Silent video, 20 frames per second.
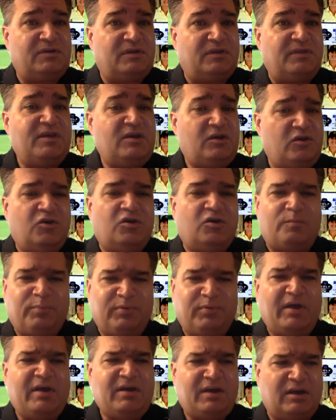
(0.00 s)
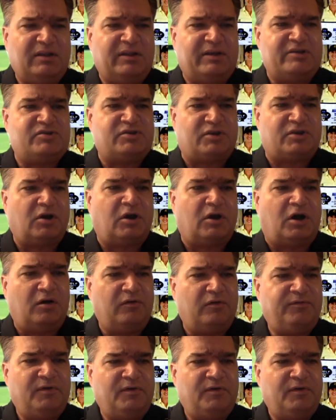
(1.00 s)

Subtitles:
think you could play collegiate golf.